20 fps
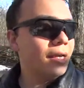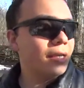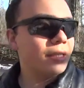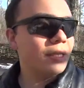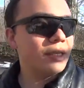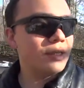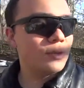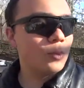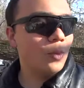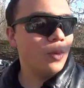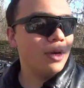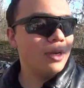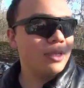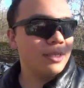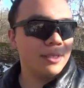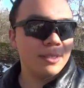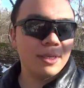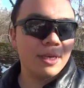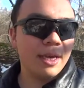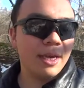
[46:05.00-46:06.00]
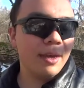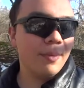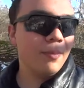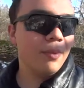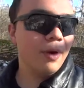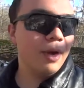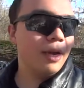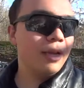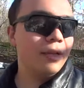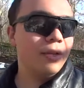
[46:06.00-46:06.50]
This was a
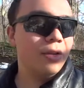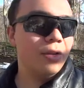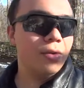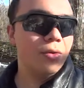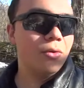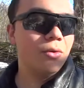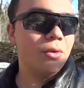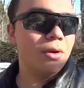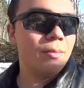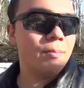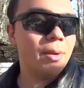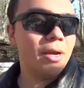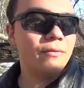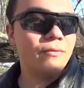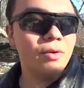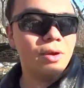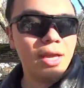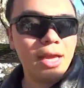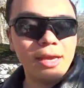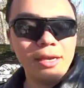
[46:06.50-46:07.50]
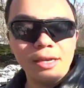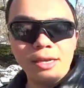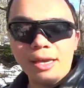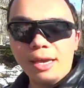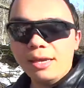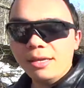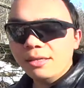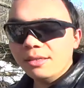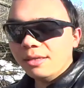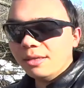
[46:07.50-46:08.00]
brand new Maverick
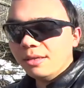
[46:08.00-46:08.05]
88